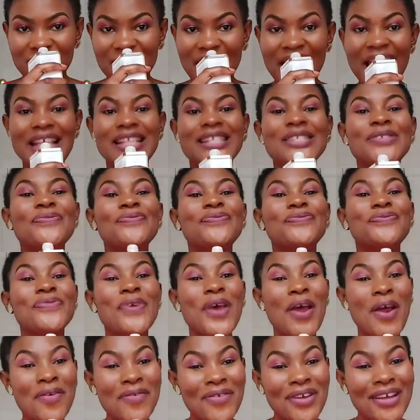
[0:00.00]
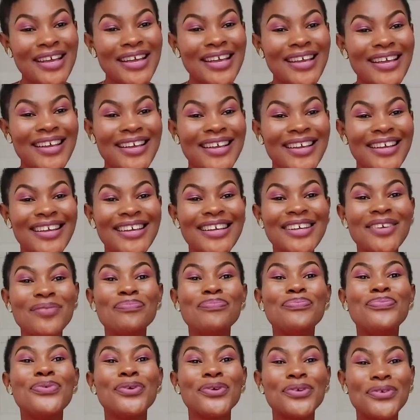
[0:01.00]
it's very
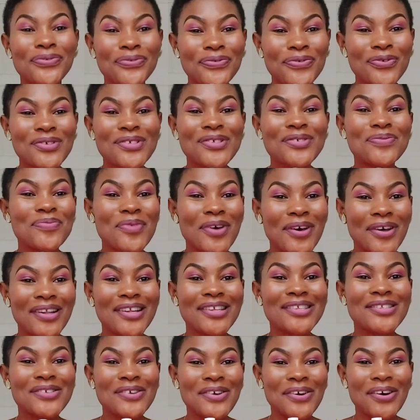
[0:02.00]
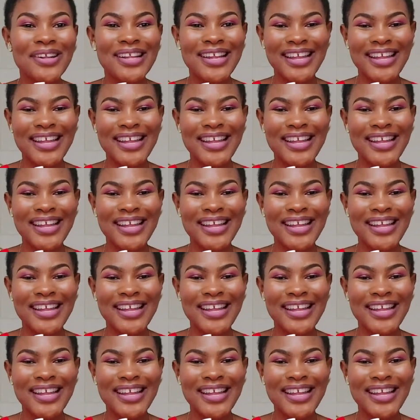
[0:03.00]
beautiful smell it's got